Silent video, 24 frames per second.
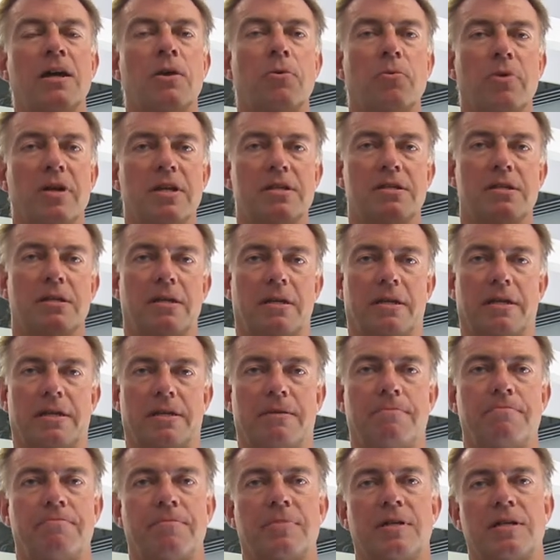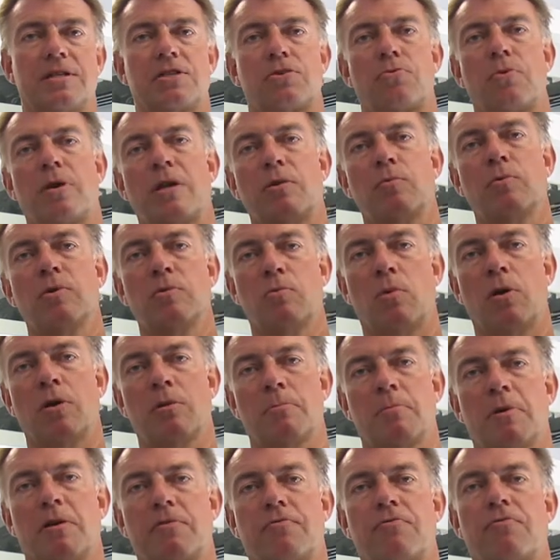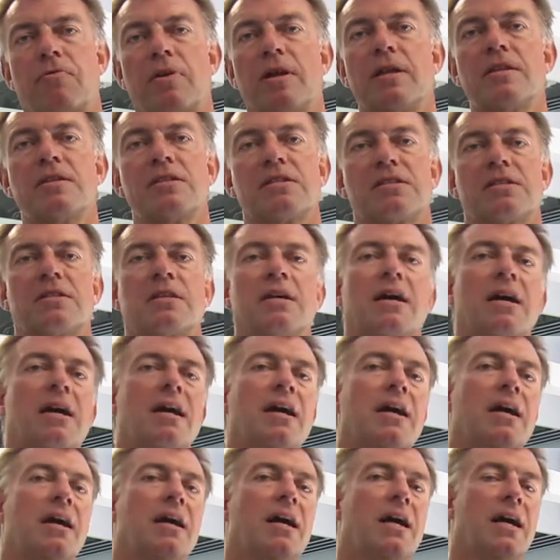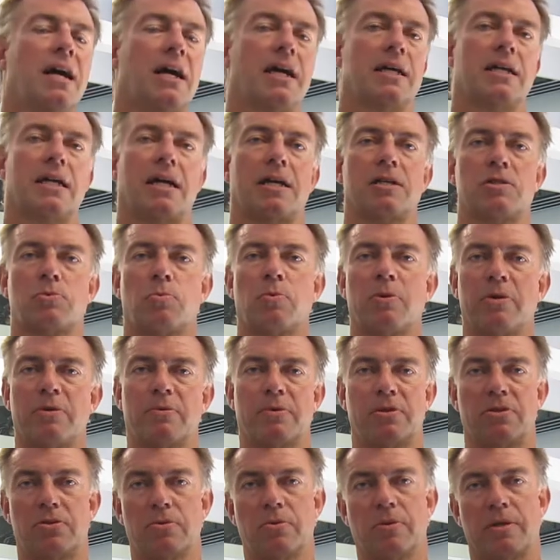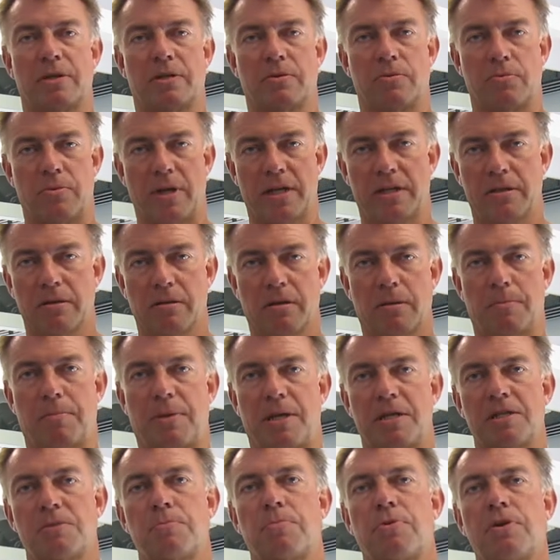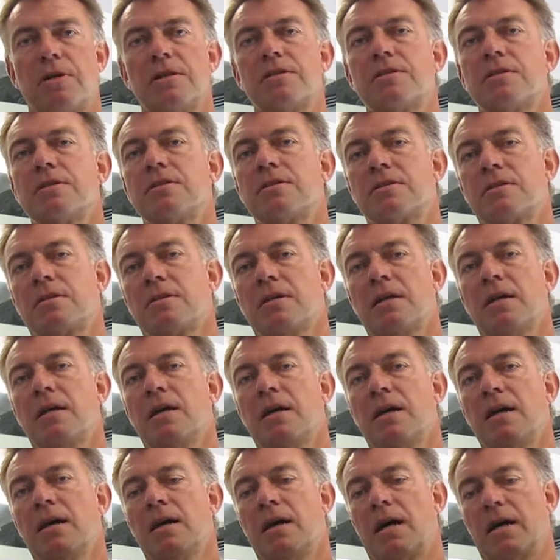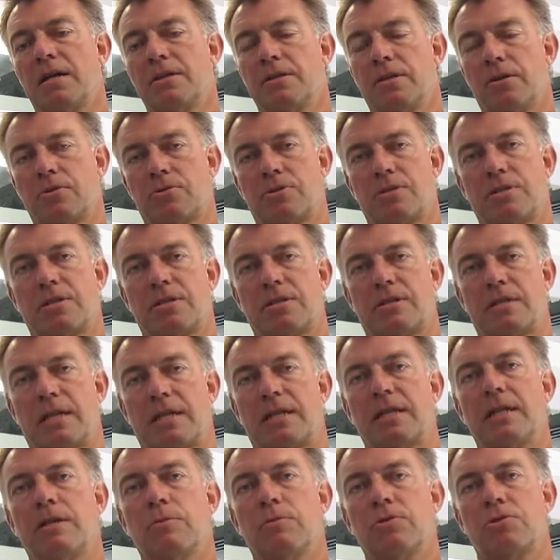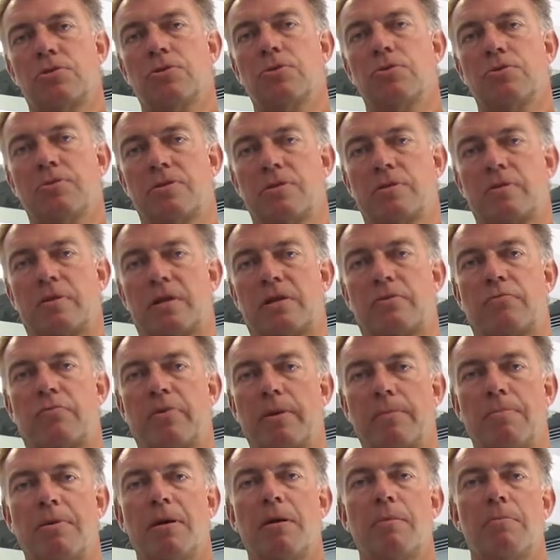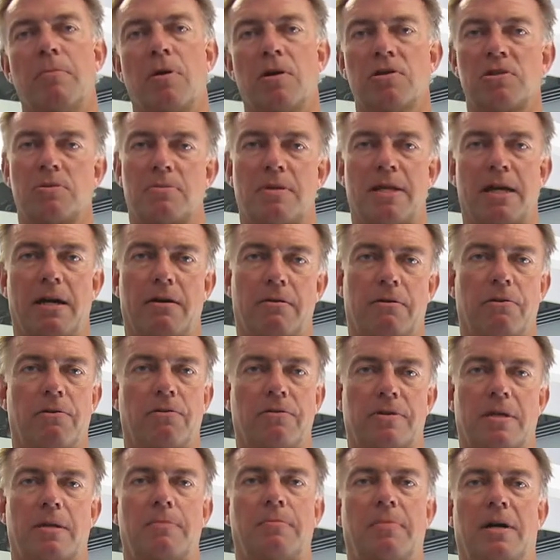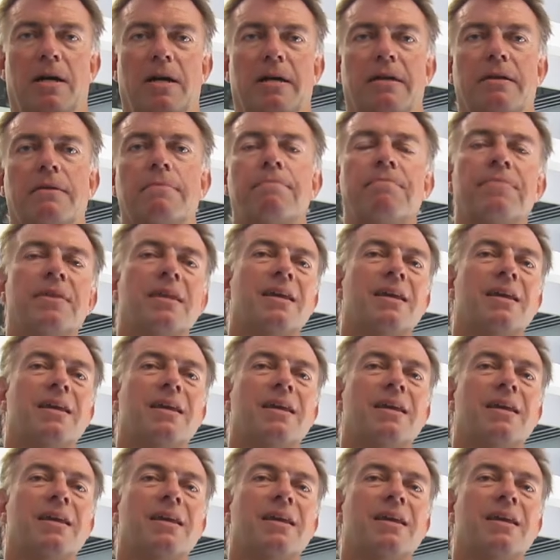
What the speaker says: Recently, I trained with one of my friends, and as we were doing regular bench presses, I noticed that he was using a grip much narrower than mine.